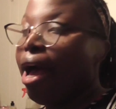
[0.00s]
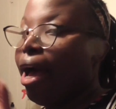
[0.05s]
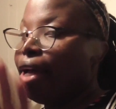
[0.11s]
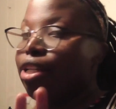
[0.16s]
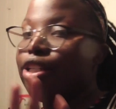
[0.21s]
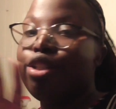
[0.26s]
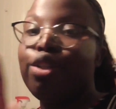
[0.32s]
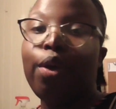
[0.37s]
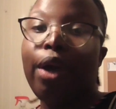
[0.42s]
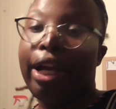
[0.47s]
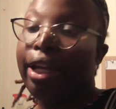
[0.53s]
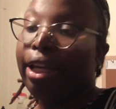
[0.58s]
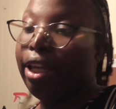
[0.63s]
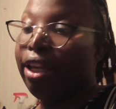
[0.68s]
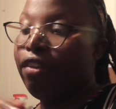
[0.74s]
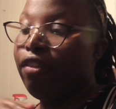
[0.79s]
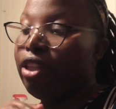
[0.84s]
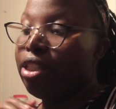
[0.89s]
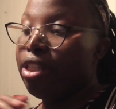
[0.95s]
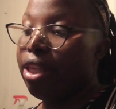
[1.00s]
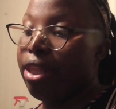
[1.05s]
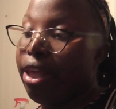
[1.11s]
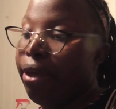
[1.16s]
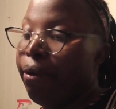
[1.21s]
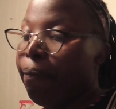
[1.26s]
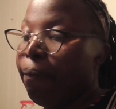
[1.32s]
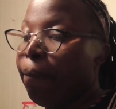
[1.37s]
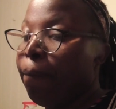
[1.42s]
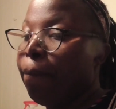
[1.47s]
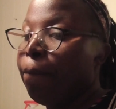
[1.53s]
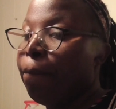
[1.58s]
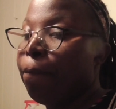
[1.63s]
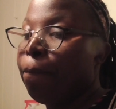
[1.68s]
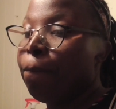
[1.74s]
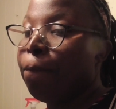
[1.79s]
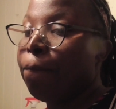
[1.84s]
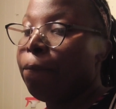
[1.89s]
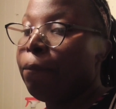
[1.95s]
I just know I can give it to them
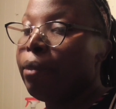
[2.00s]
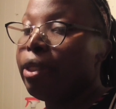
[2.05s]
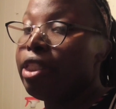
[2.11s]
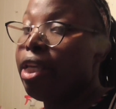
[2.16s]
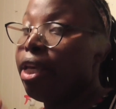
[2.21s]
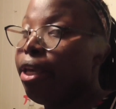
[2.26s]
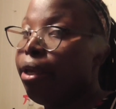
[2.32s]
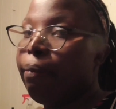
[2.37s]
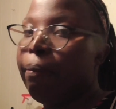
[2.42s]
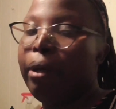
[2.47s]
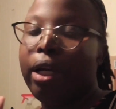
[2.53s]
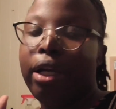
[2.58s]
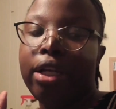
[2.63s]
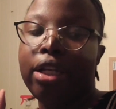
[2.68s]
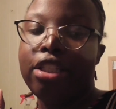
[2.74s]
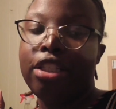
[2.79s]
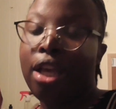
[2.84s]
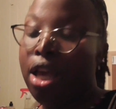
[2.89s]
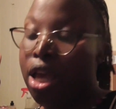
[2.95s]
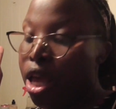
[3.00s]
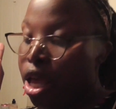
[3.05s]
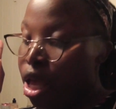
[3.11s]
to him because